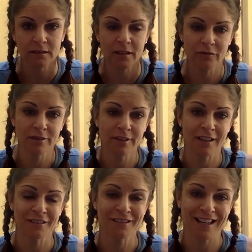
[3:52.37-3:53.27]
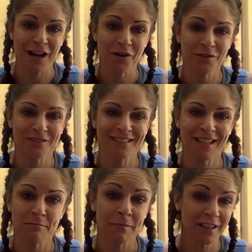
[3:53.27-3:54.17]
everything else out
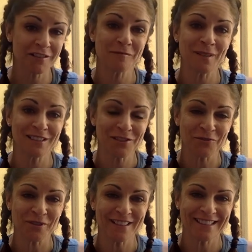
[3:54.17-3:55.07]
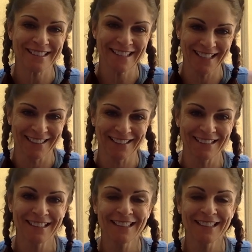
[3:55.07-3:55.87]
that might have been stored in there